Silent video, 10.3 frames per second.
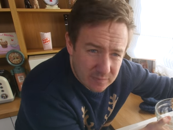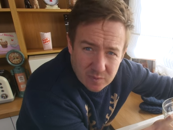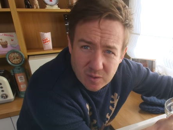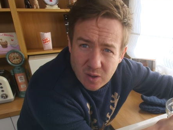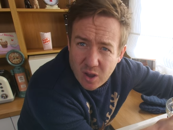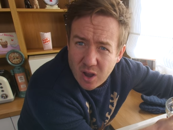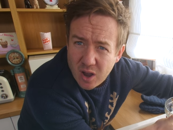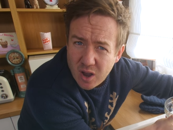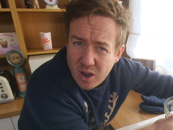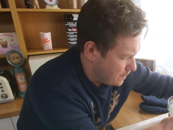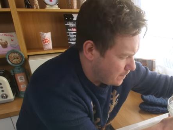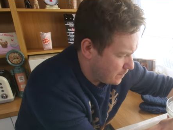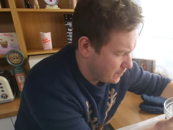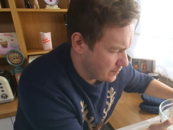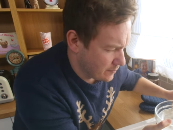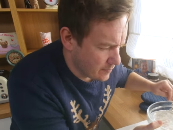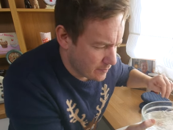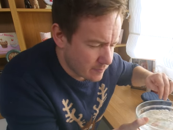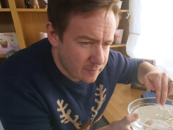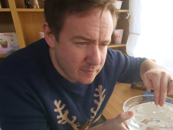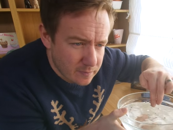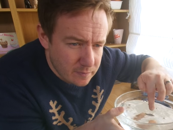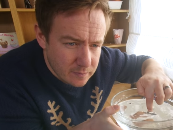[no speech]